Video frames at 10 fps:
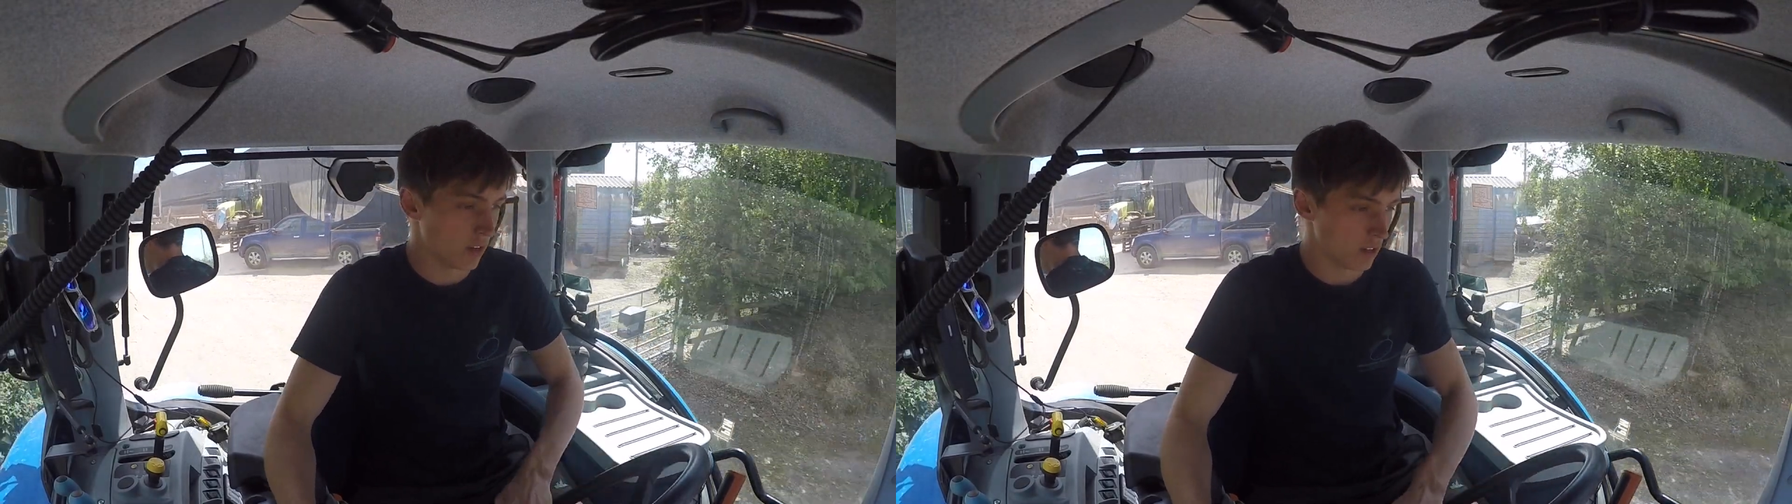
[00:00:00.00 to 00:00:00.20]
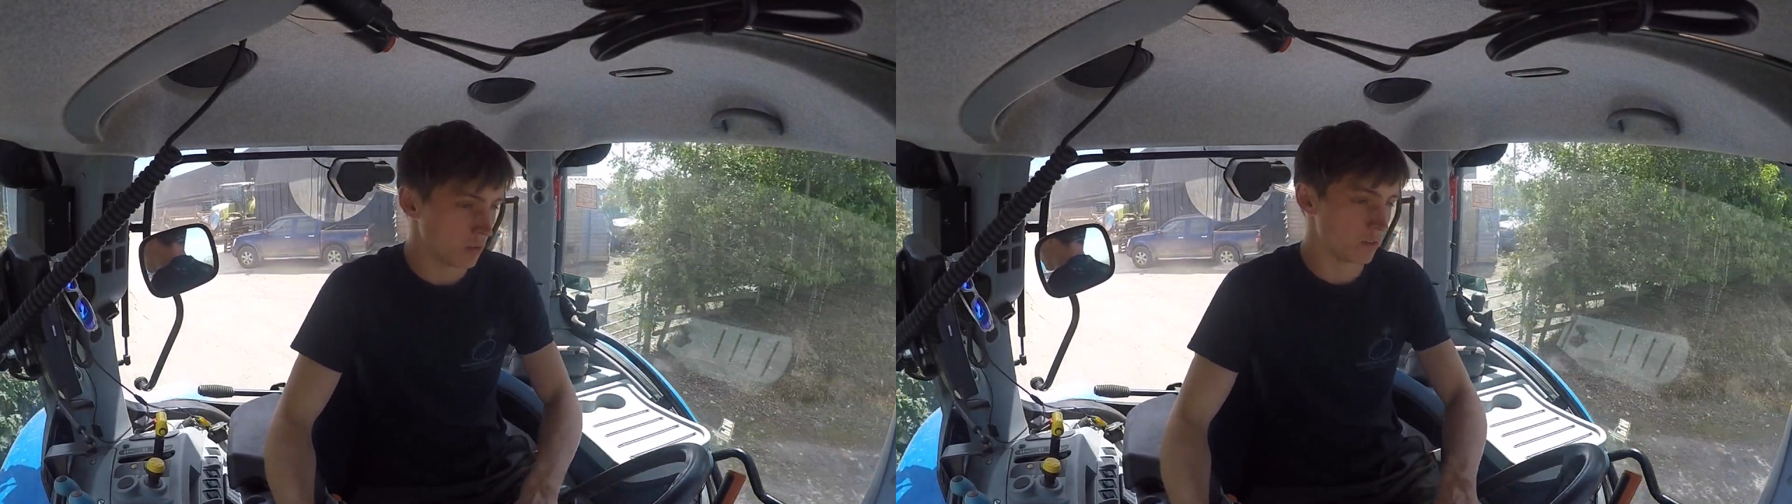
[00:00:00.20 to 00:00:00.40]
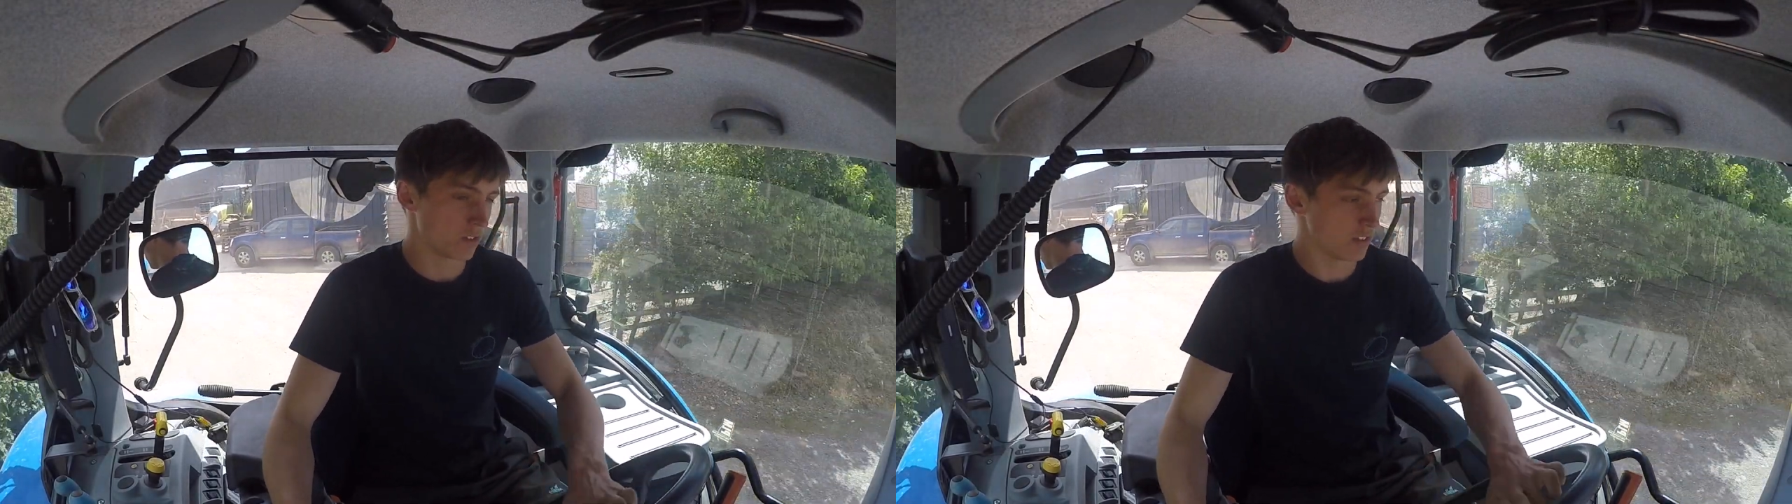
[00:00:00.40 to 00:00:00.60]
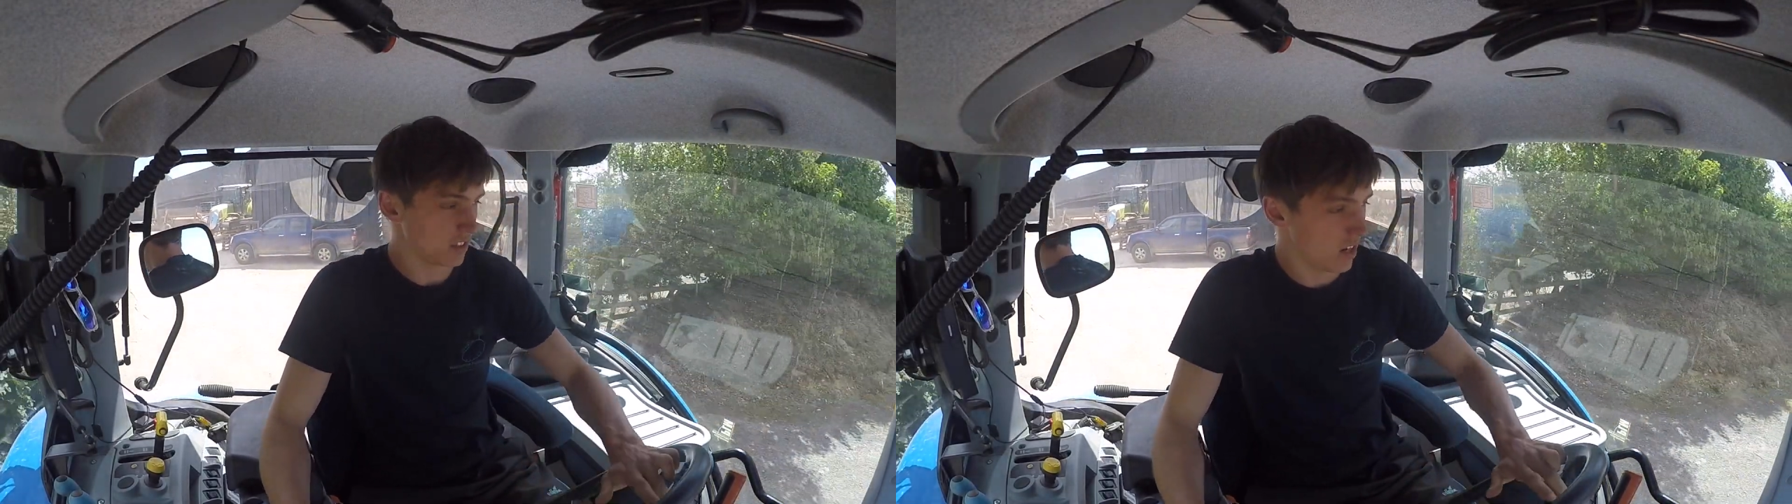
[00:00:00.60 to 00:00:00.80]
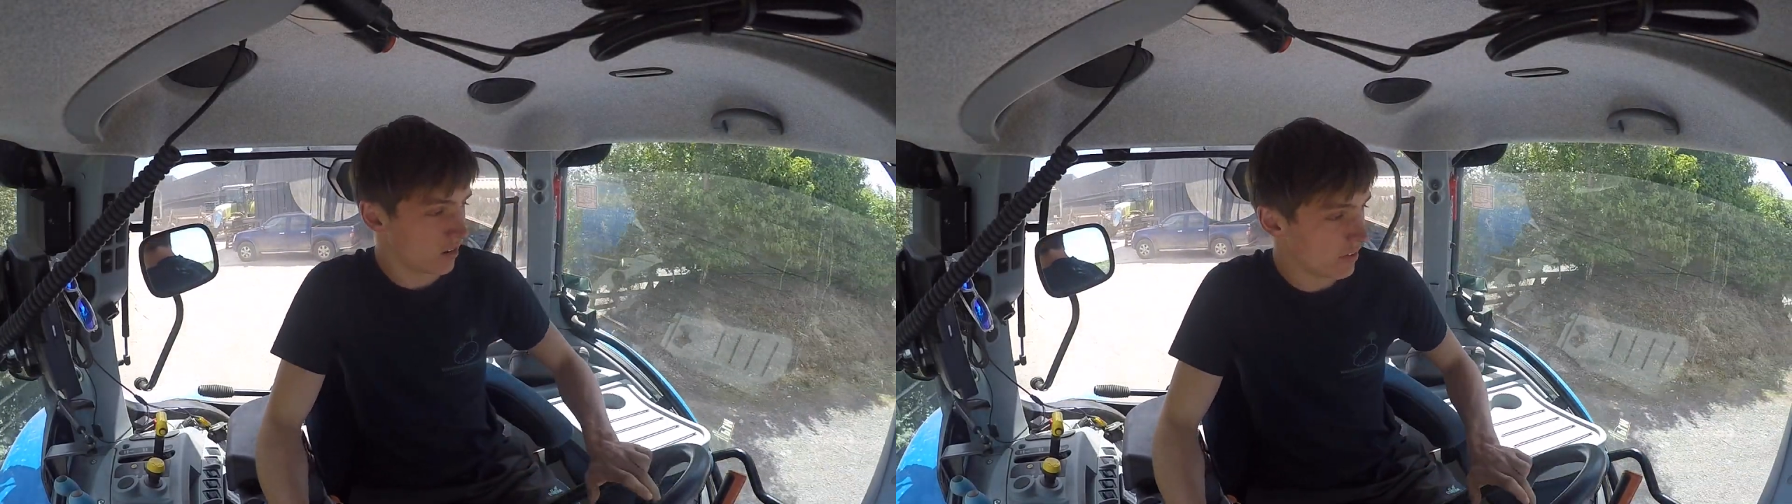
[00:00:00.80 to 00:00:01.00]
You have just
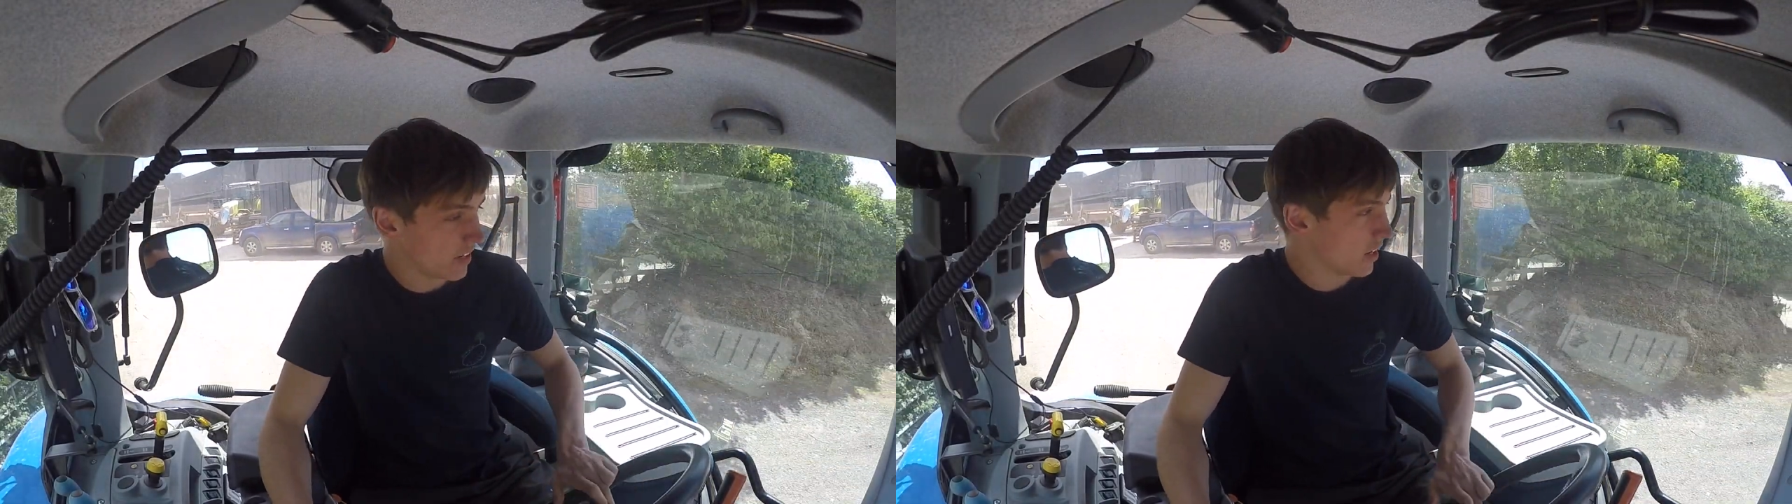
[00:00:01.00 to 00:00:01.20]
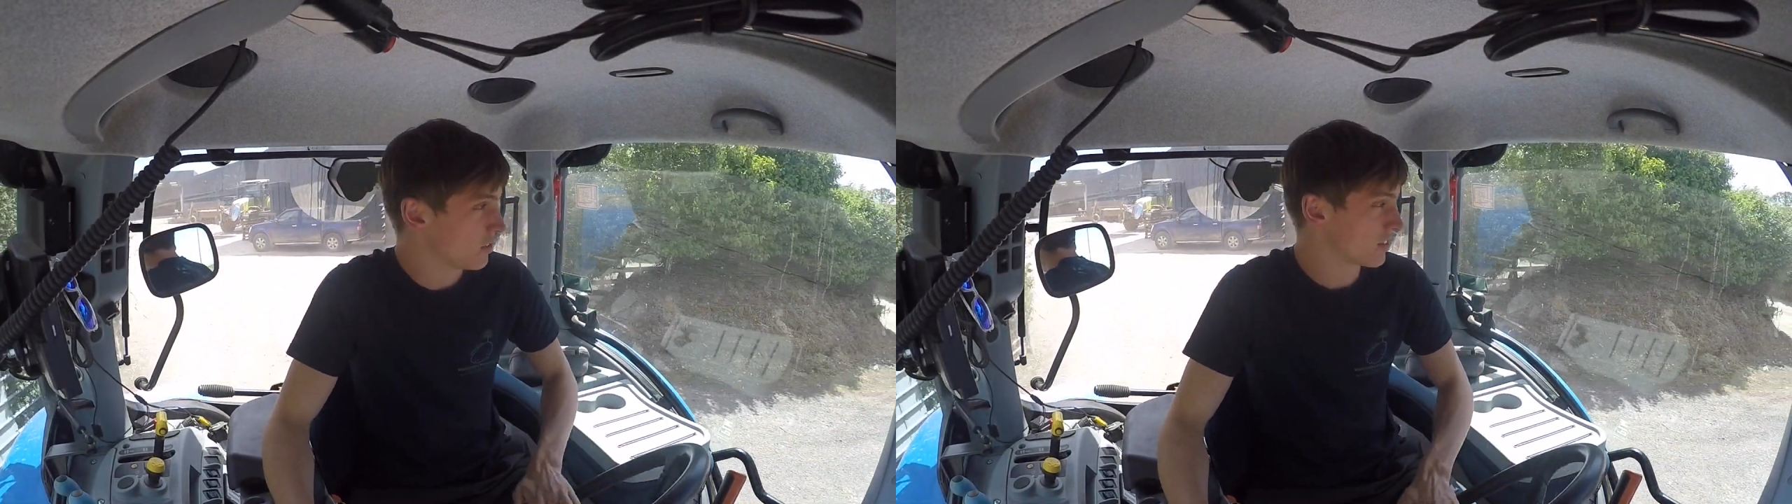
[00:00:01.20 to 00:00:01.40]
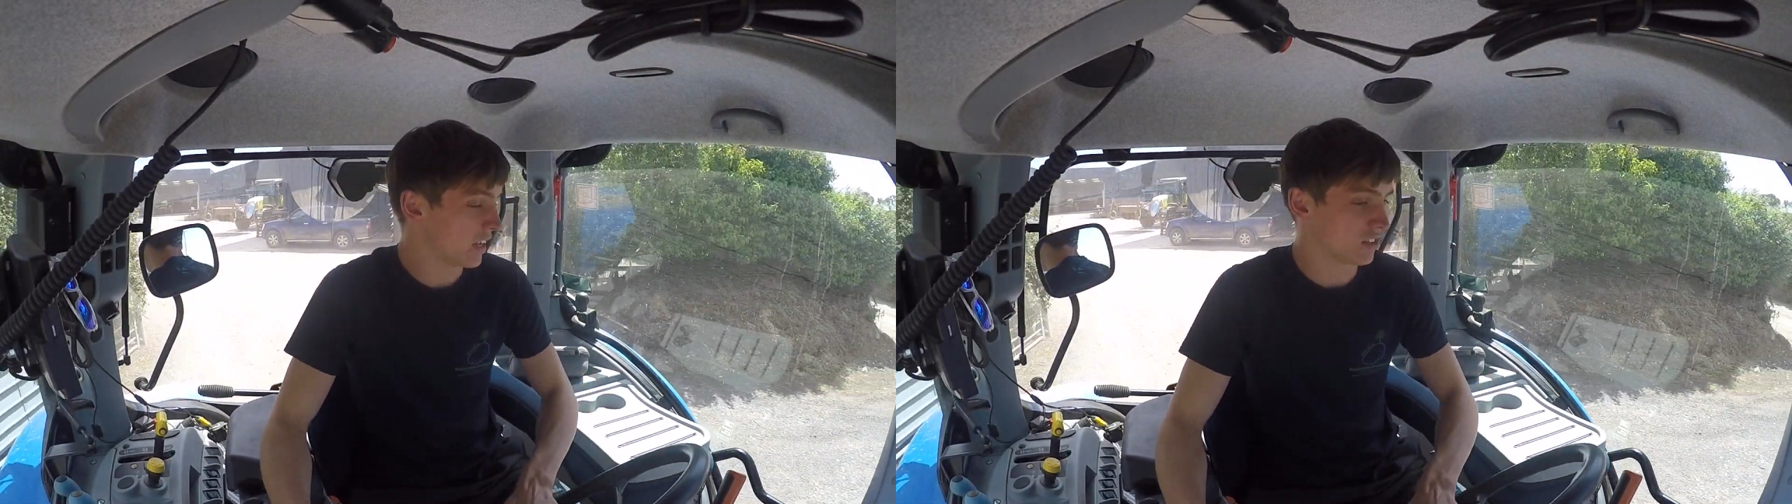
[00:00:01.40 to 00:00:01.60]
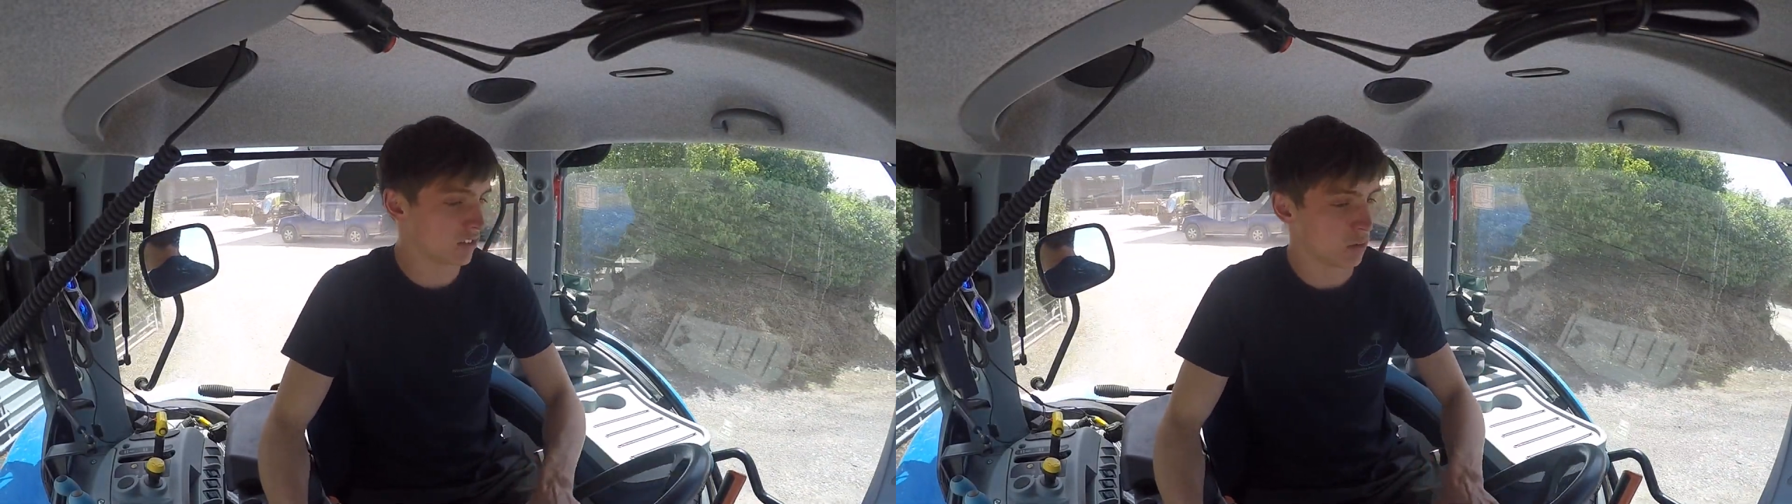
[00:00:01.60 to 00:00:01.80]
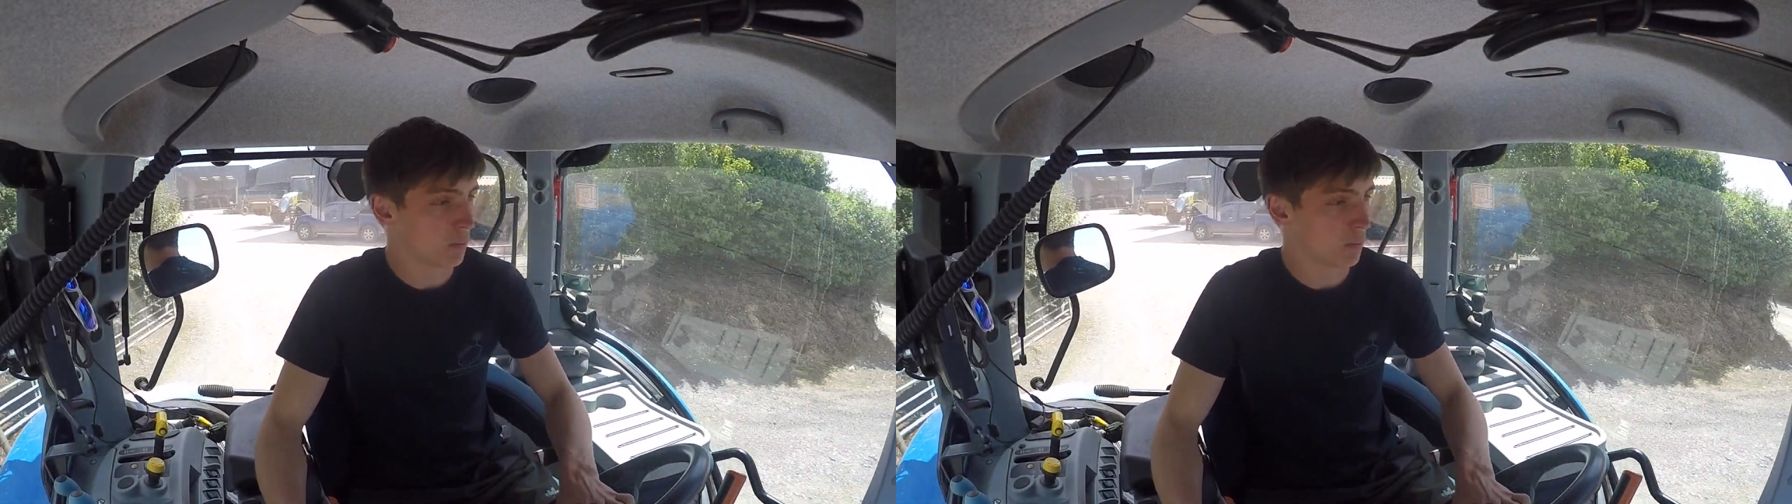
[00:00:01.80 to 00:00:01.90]
seen our video schedule.